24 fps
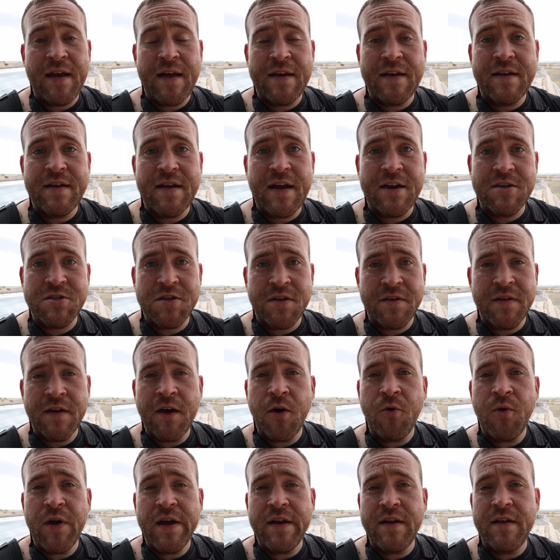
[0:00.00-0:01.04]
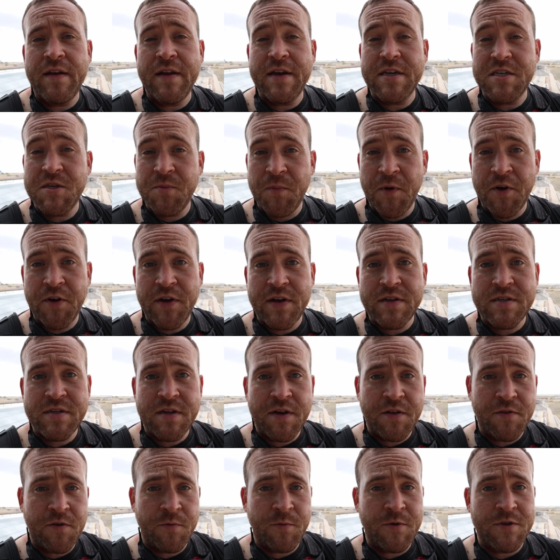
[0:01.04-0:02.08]
I didn't actually go in and experience
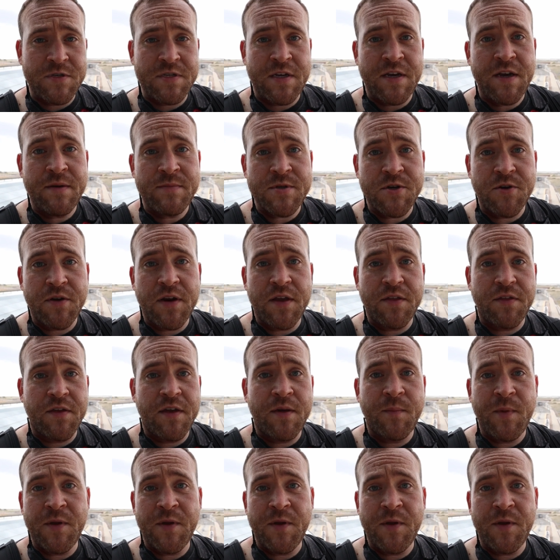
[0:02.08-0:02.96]
any of the museums or anything,